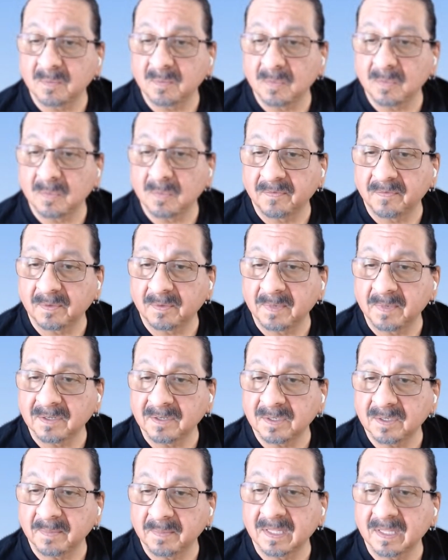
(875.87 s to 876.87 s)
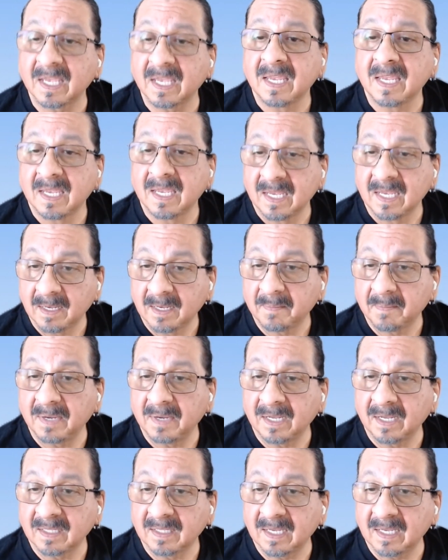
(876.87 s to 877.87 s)
more information about
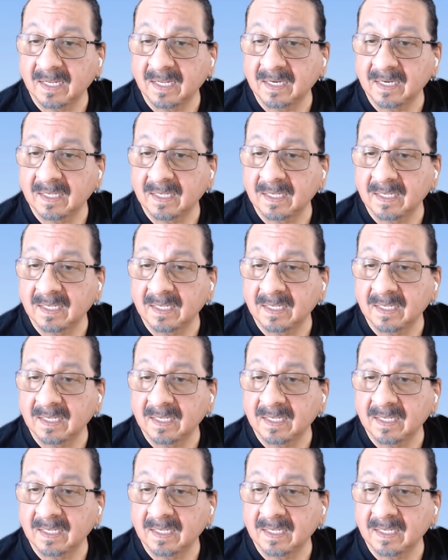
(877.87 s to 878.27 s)
that.